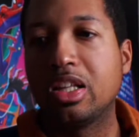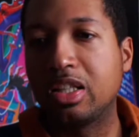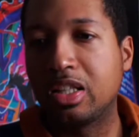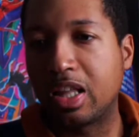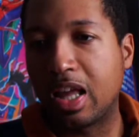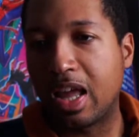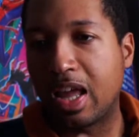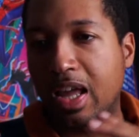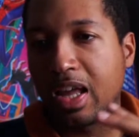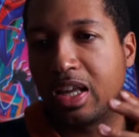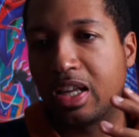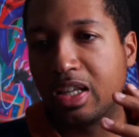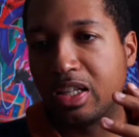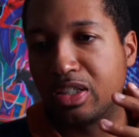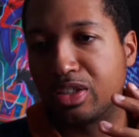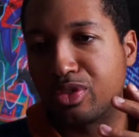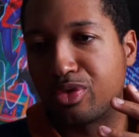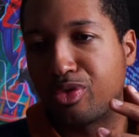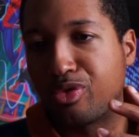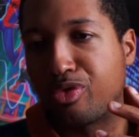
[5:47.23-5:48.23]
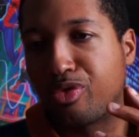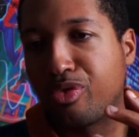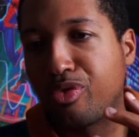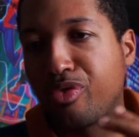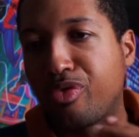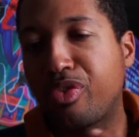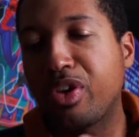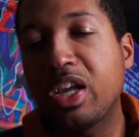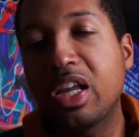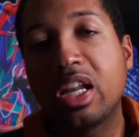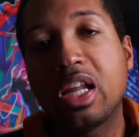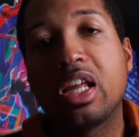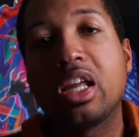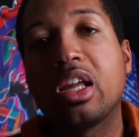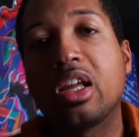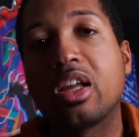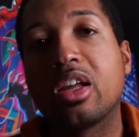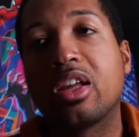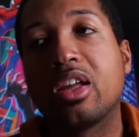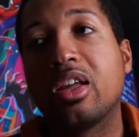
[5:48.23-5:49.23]
that is
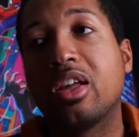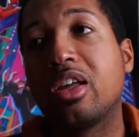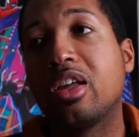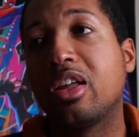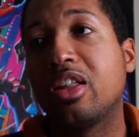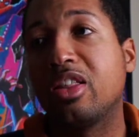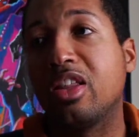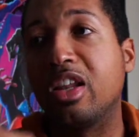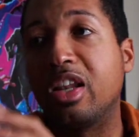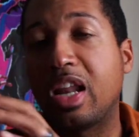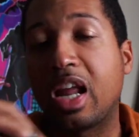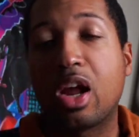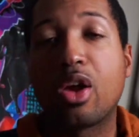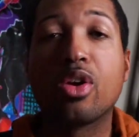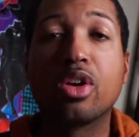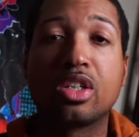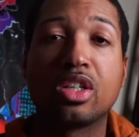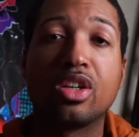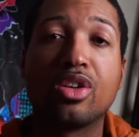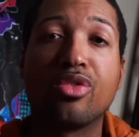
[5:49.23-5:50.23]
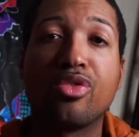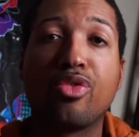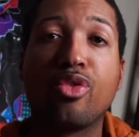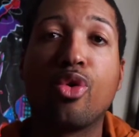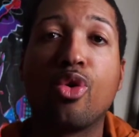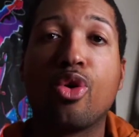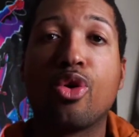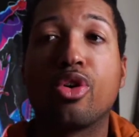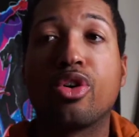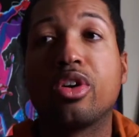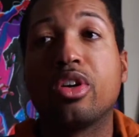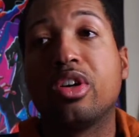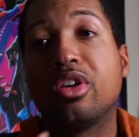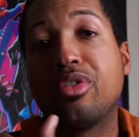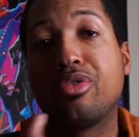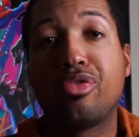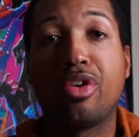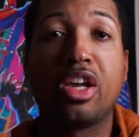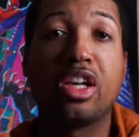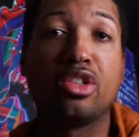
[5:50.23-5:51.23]
feeding the narrative for
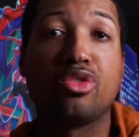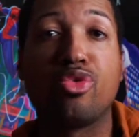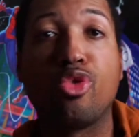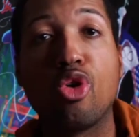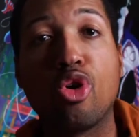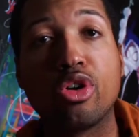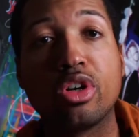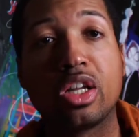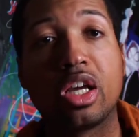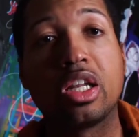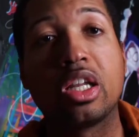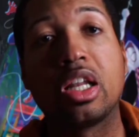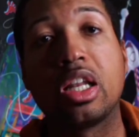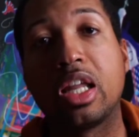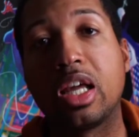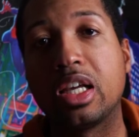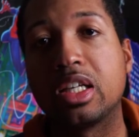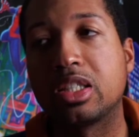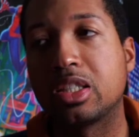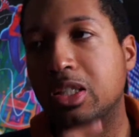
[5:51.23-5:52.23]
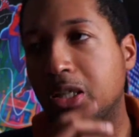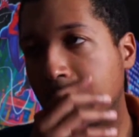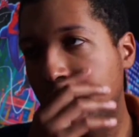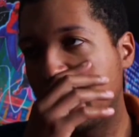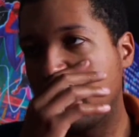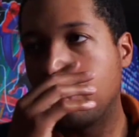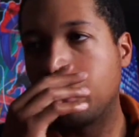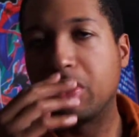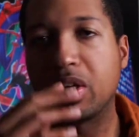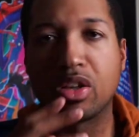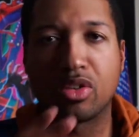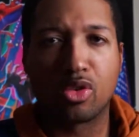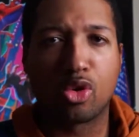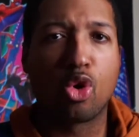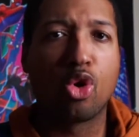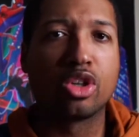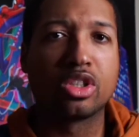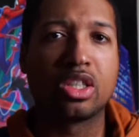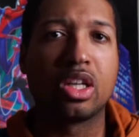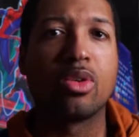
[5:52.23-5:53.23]
Phase 4 nonetheless, because of
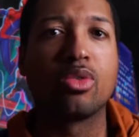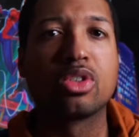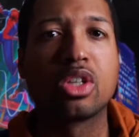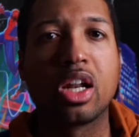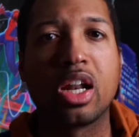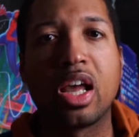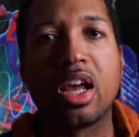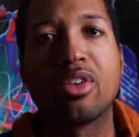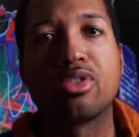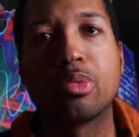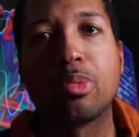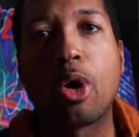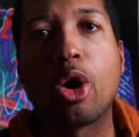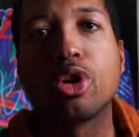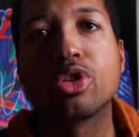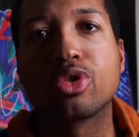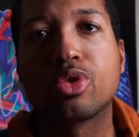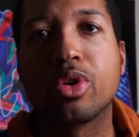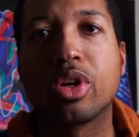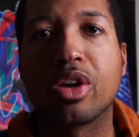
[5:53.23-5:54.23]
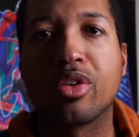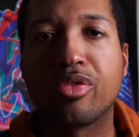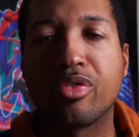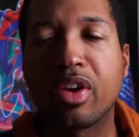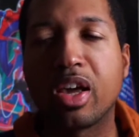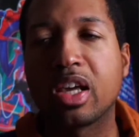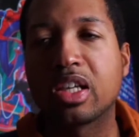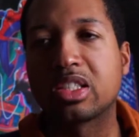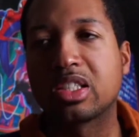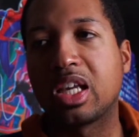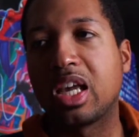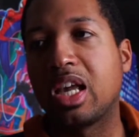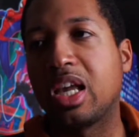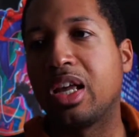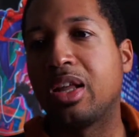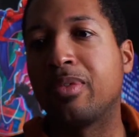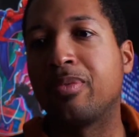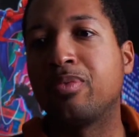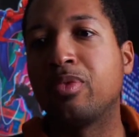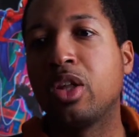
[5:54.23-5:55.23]
course that was going to have some altering effects.
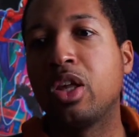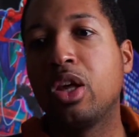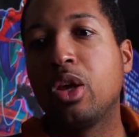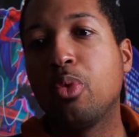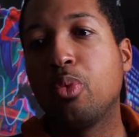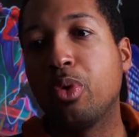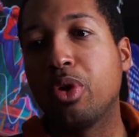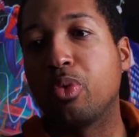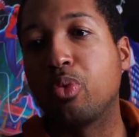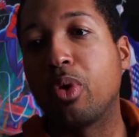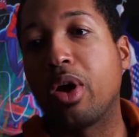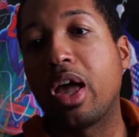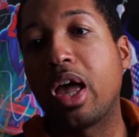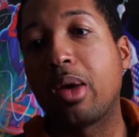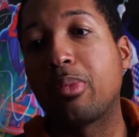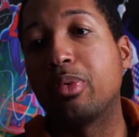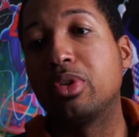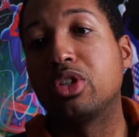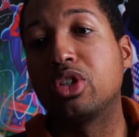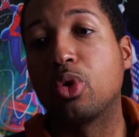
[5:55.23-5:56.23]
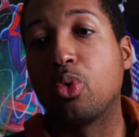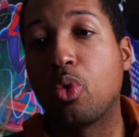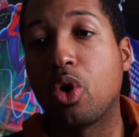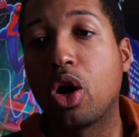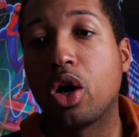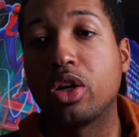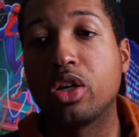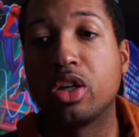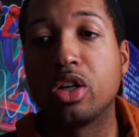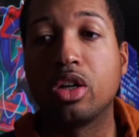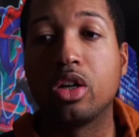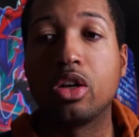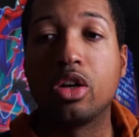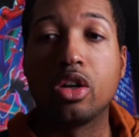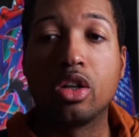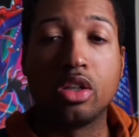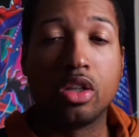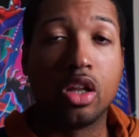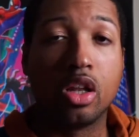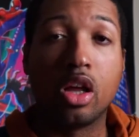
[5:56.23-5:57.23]
And with what happened to Wanda
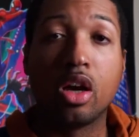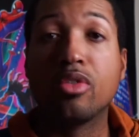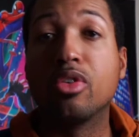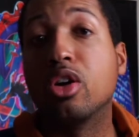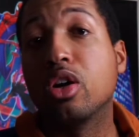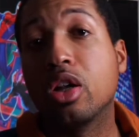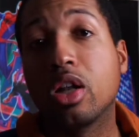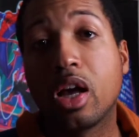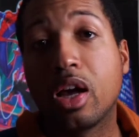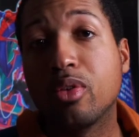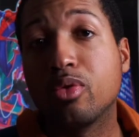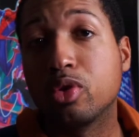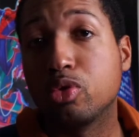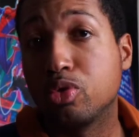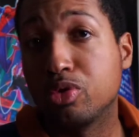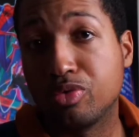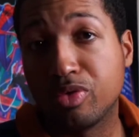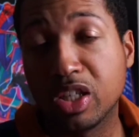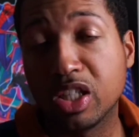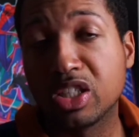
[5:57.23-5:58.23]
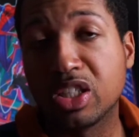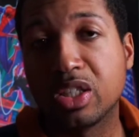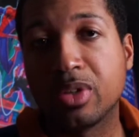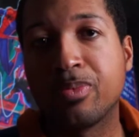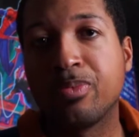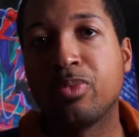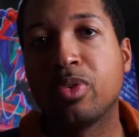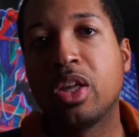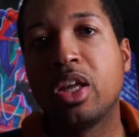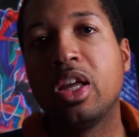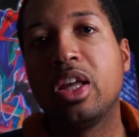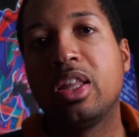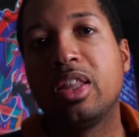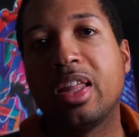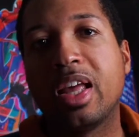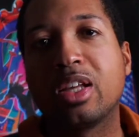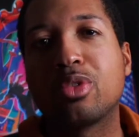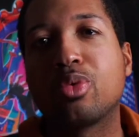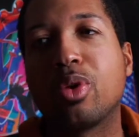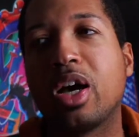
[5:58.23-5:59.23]
and the love of her life, which was Vision,
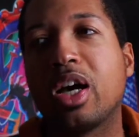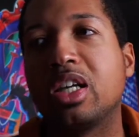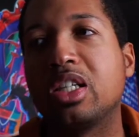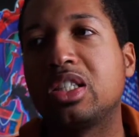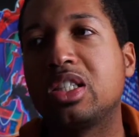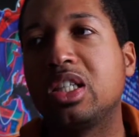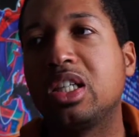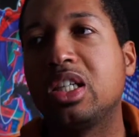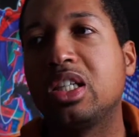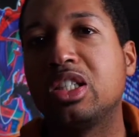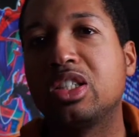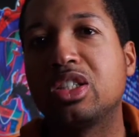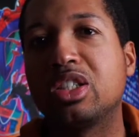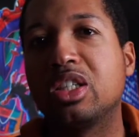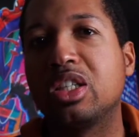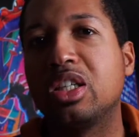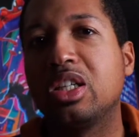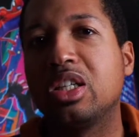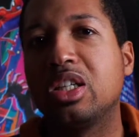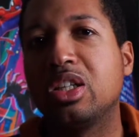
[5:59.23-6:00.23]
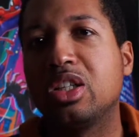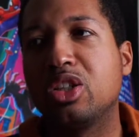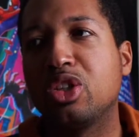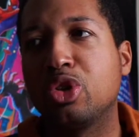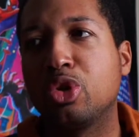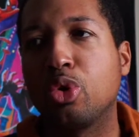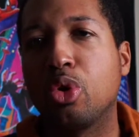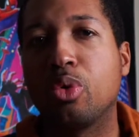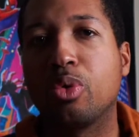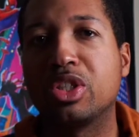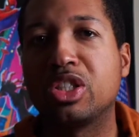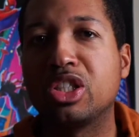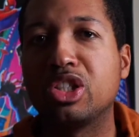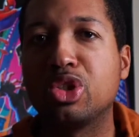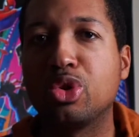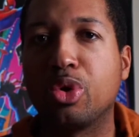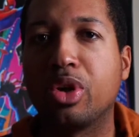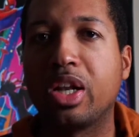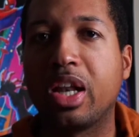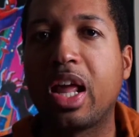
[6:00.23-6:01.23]
that's why she's doing what she's
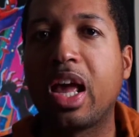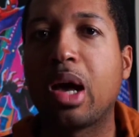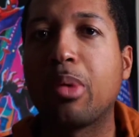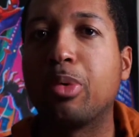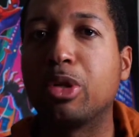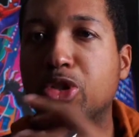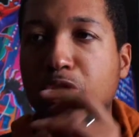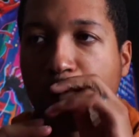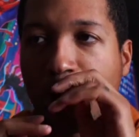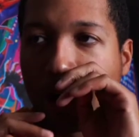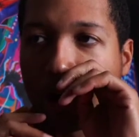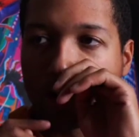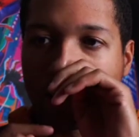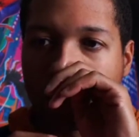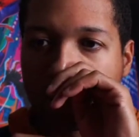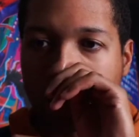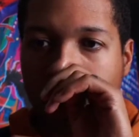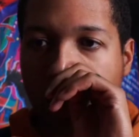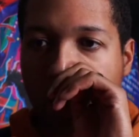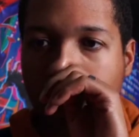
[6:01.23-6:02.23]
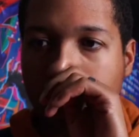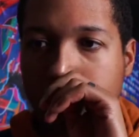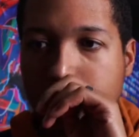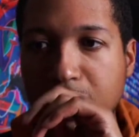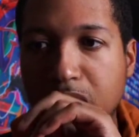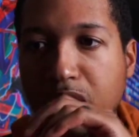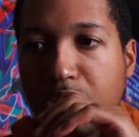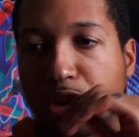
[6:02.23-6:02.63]
doing now. But you're also starting to see